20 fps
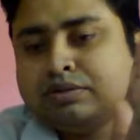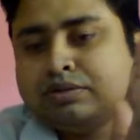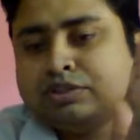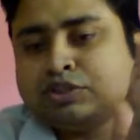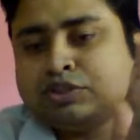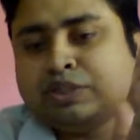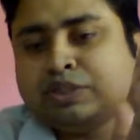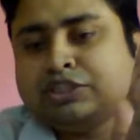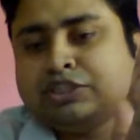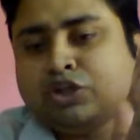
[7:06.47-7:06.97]

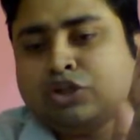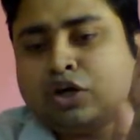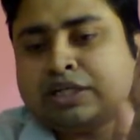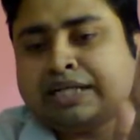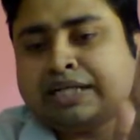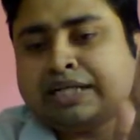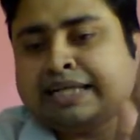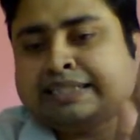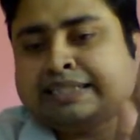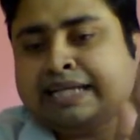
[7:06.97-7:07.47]
So it is not
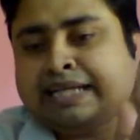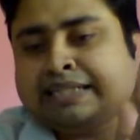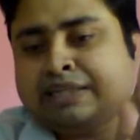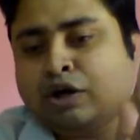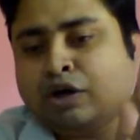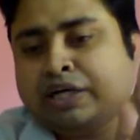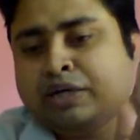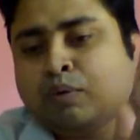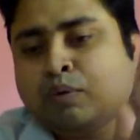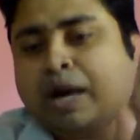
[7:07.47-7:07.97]
like that the
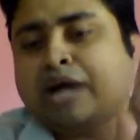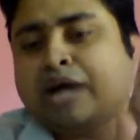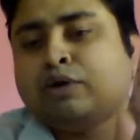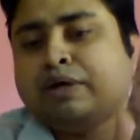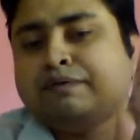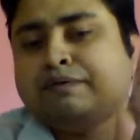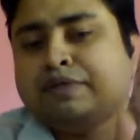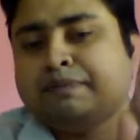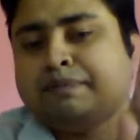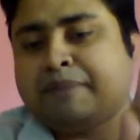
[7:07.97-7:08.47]
only one
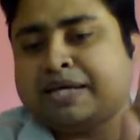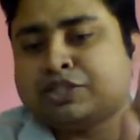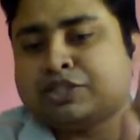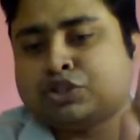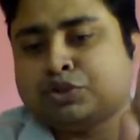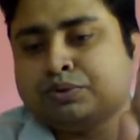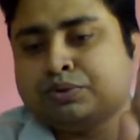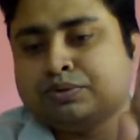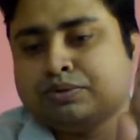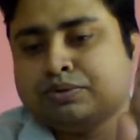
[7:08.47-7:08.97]
wave will pass
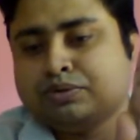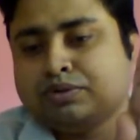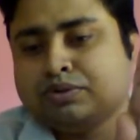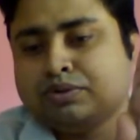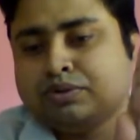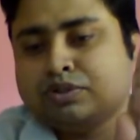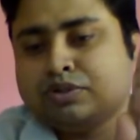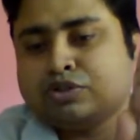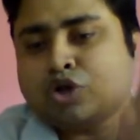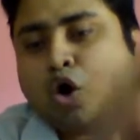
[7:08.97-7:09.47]
through.
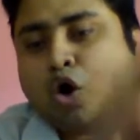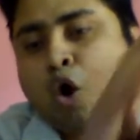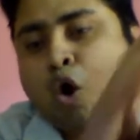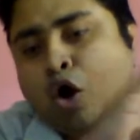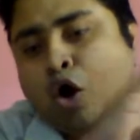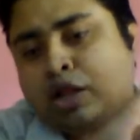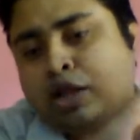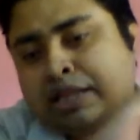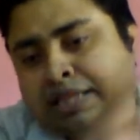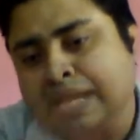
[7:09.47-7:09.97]
So
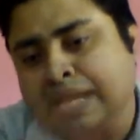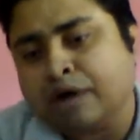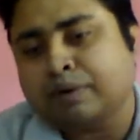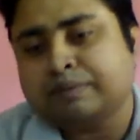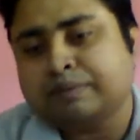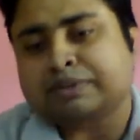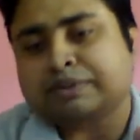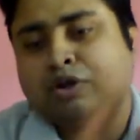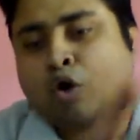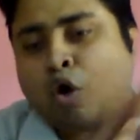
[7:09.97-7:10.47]
all
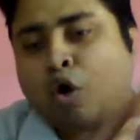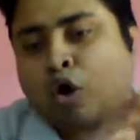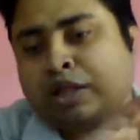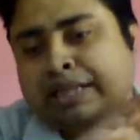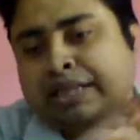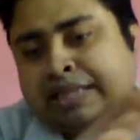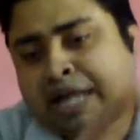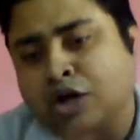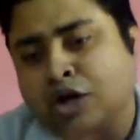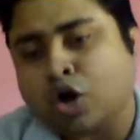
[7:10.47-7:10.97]

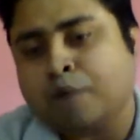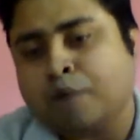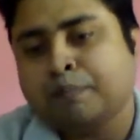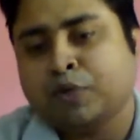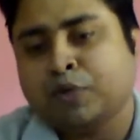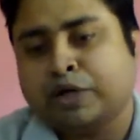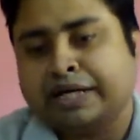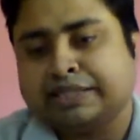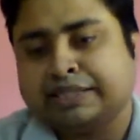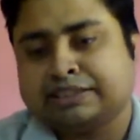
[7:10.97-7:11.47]
the
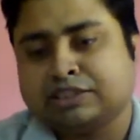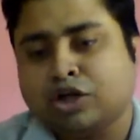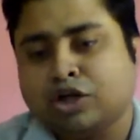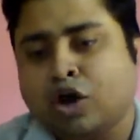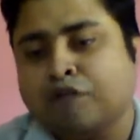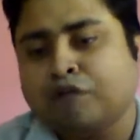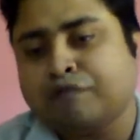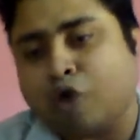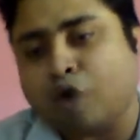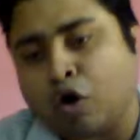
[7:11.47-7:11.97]
components
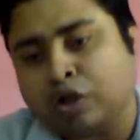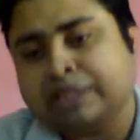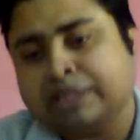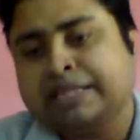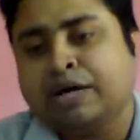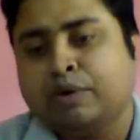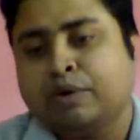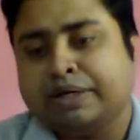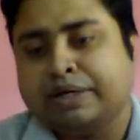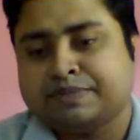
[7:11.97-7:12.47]
of all
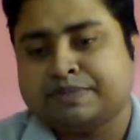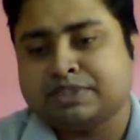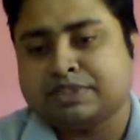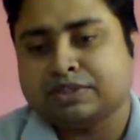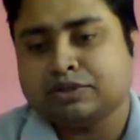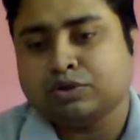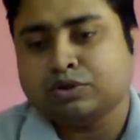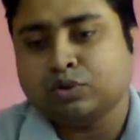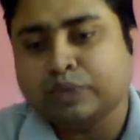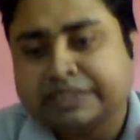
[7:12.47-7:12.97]
the waves
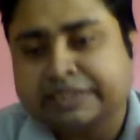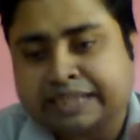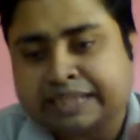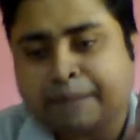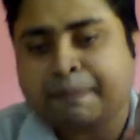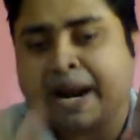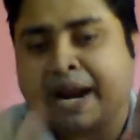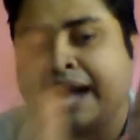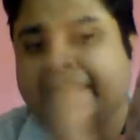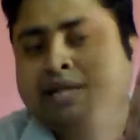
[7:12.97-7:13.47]
which are
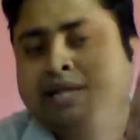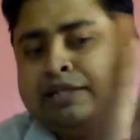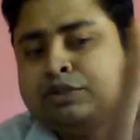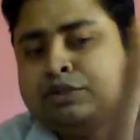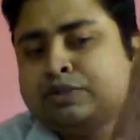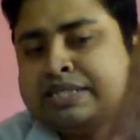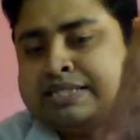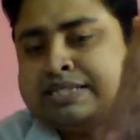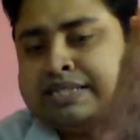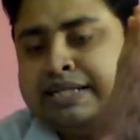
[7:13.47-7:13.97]
parallel to
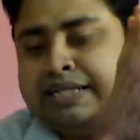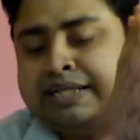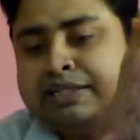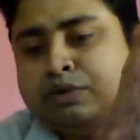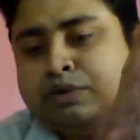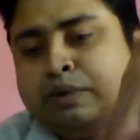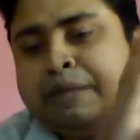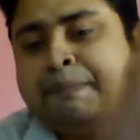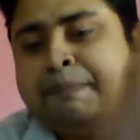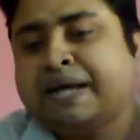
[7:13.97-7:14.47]
this slit
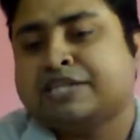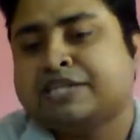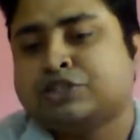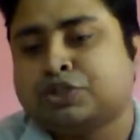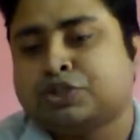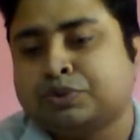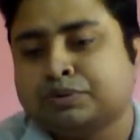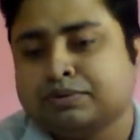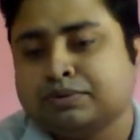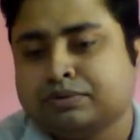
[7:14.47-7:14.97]
will pass
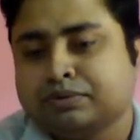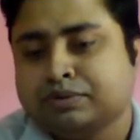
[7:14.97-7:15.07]
through.